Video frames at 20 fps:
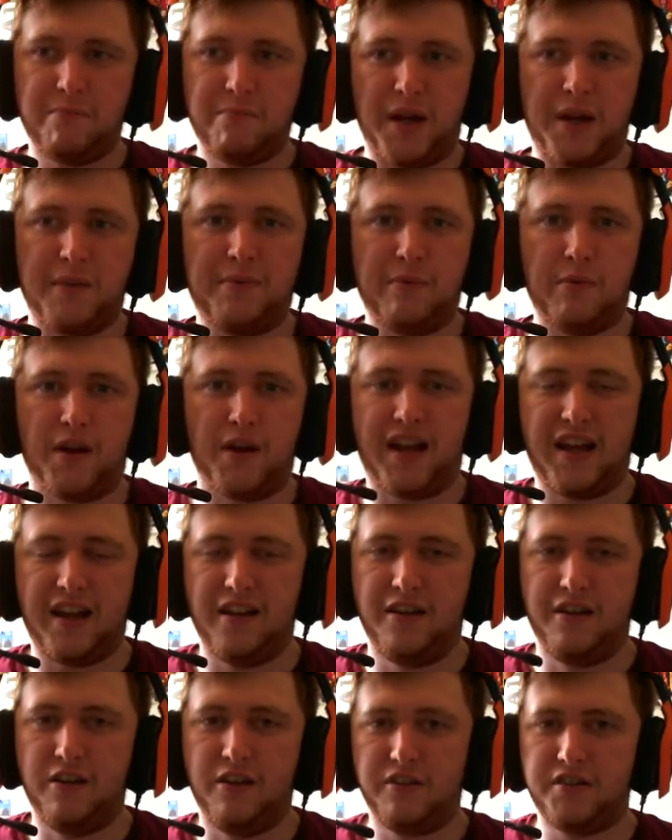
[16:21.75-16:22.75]
people were
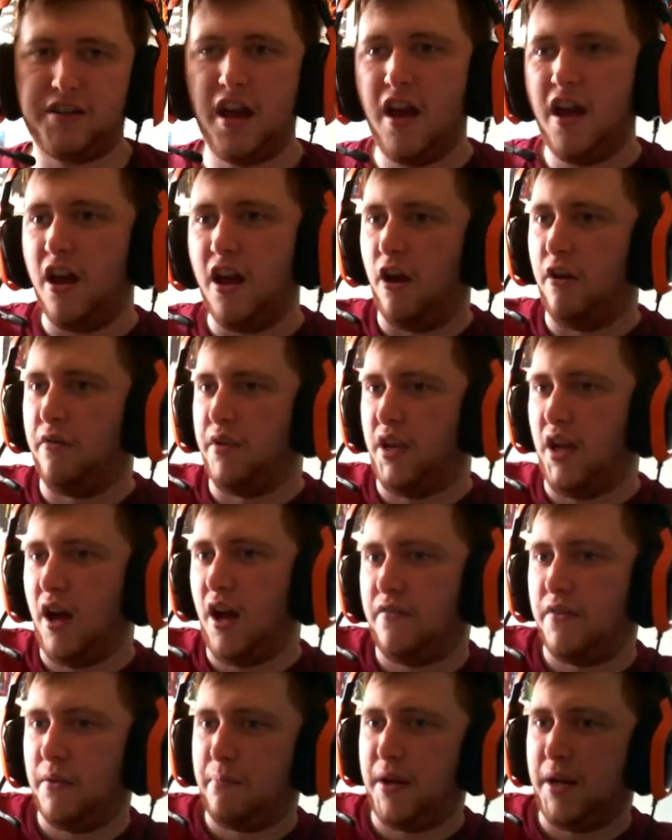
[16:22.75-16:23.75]
killed, only
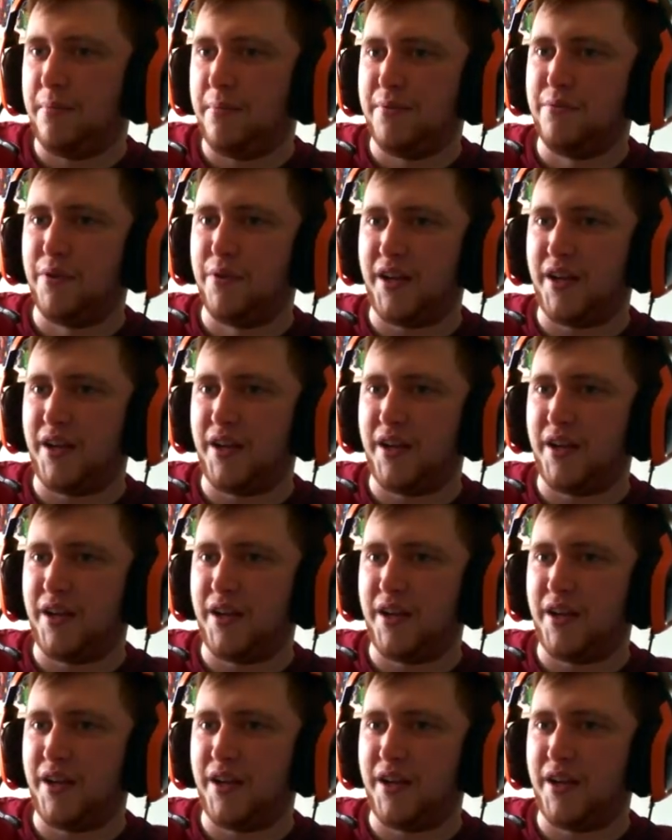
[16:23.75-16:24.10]
other people were